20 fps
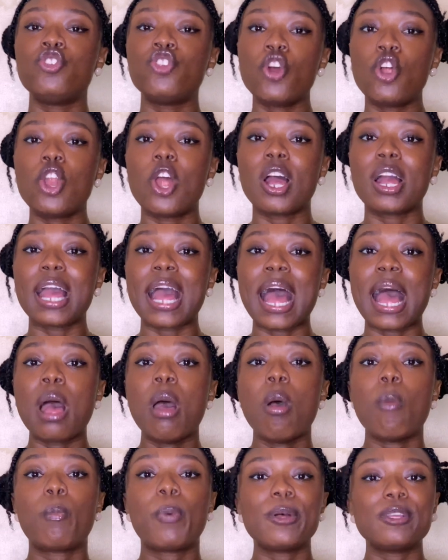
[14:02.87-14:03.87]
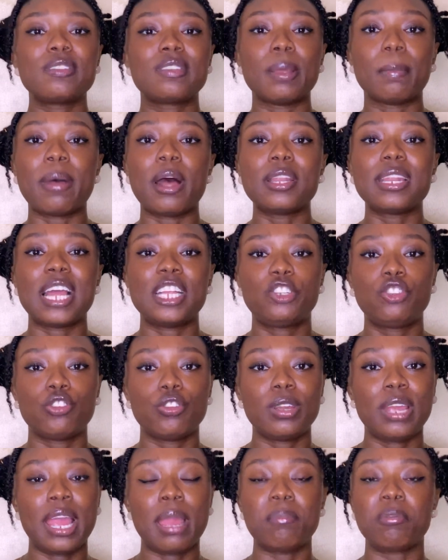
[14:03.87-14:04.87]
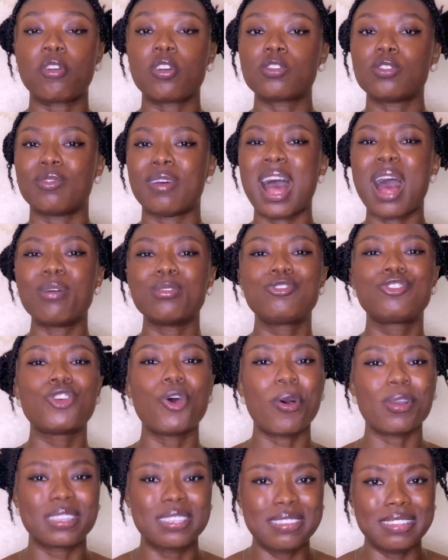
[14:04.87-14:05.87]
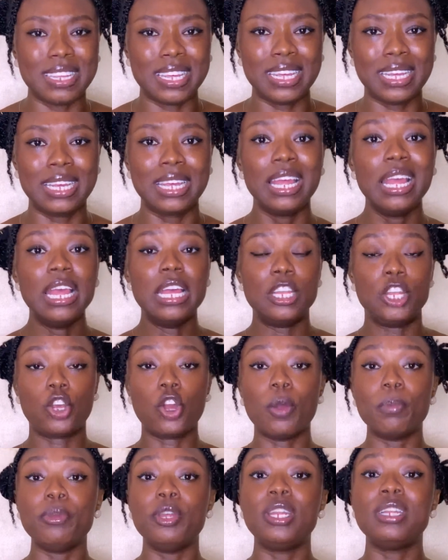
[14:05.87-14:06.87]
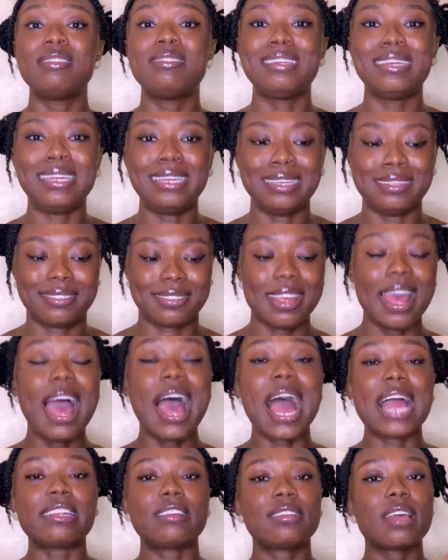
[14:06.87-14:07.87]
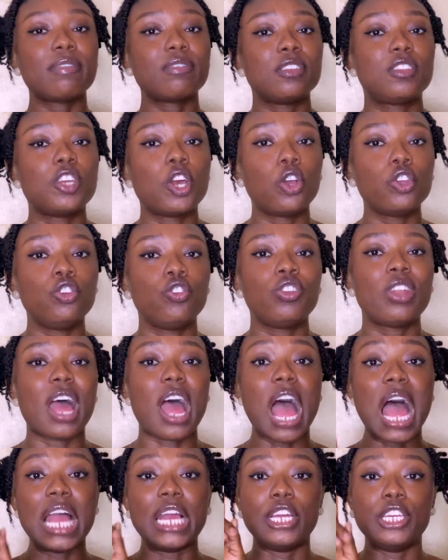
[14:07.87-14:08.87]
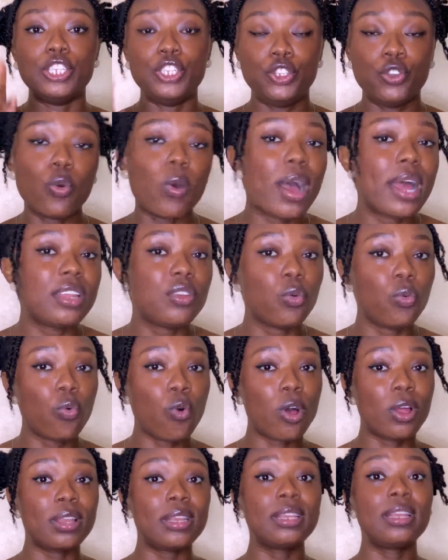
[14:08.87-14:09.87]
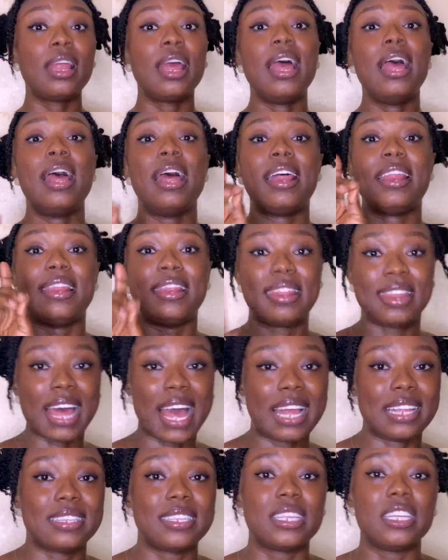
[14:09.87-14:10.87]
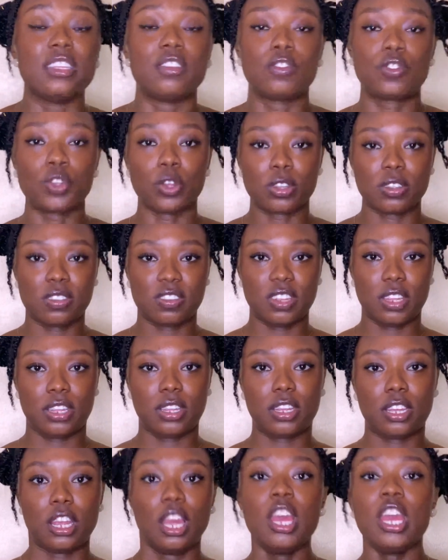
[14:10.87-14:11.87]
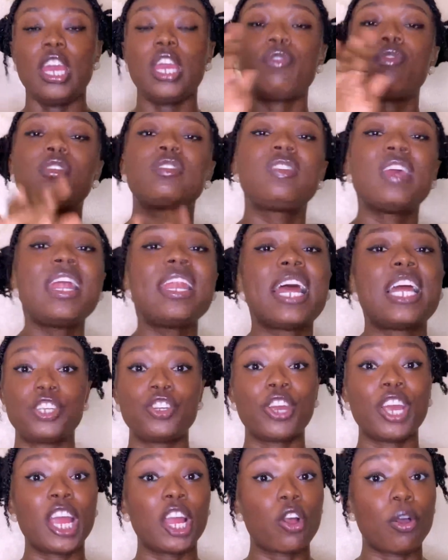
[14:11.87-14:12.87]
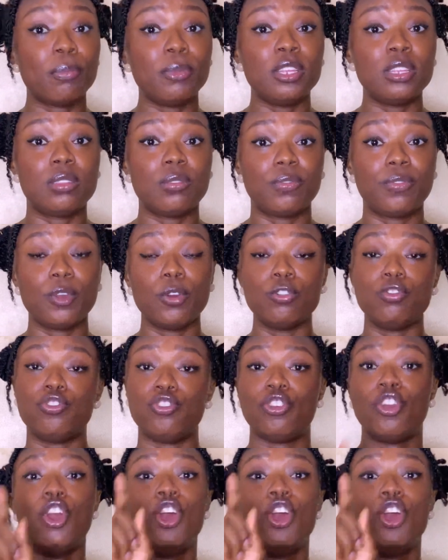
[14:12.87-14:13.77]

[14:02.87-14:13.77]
no longer post about natural hair because of how toxic the community is. I just have to tell you that you are the one that is toxic. If you say natural hair community failed you,